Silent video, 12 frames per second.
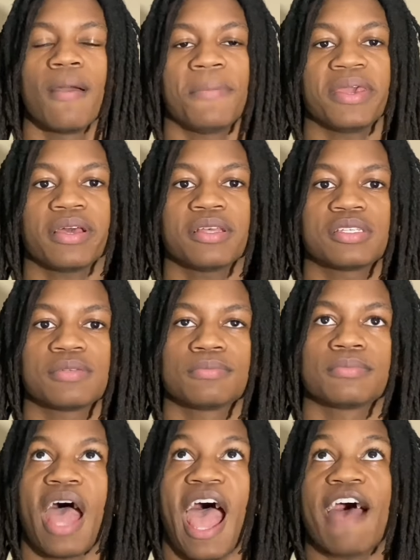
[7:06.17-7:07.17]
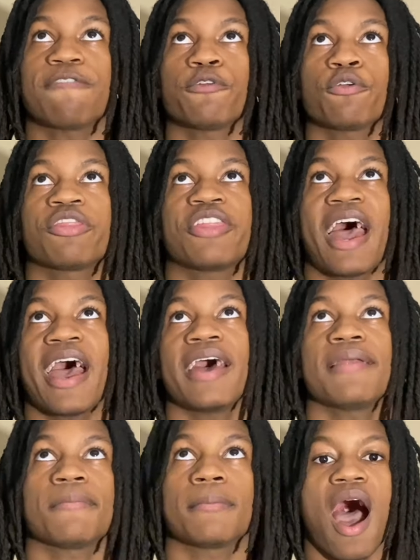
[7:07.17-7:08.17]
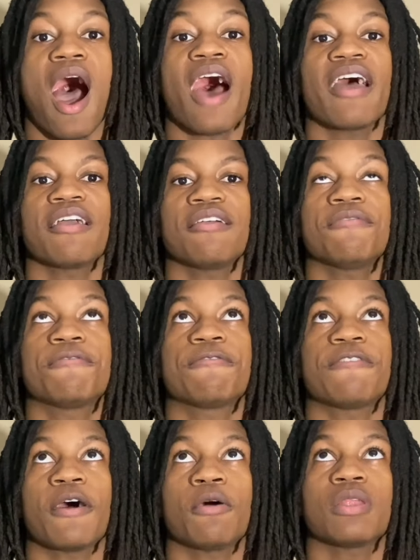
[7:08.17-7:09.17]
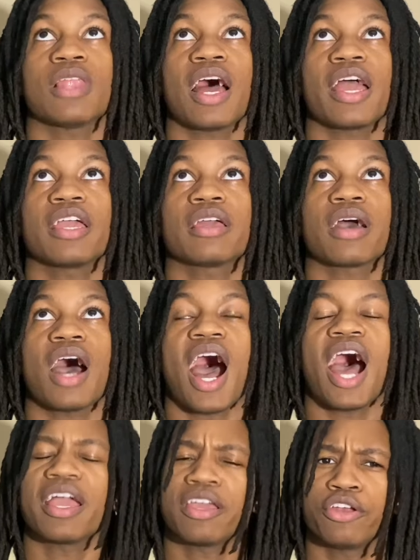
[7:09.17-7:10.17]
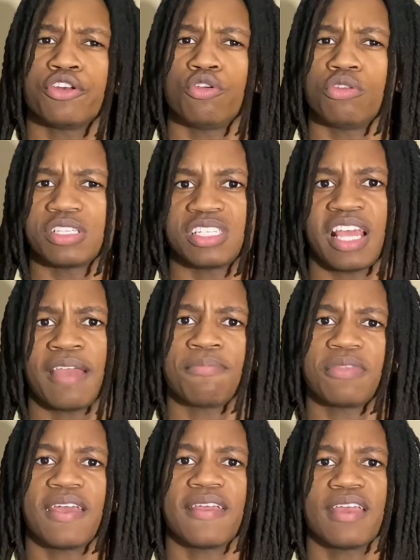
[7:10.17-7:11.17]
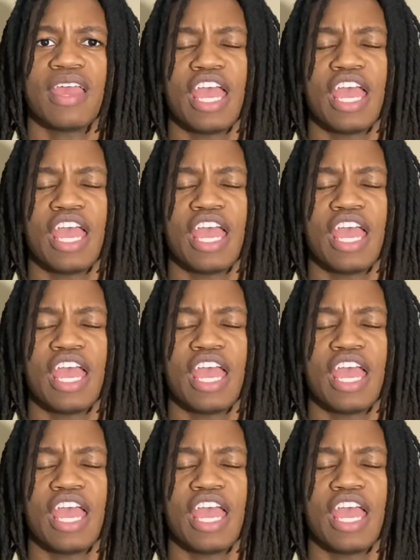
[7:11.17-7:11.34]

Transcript: Because after that, I felt like I could do the same thing.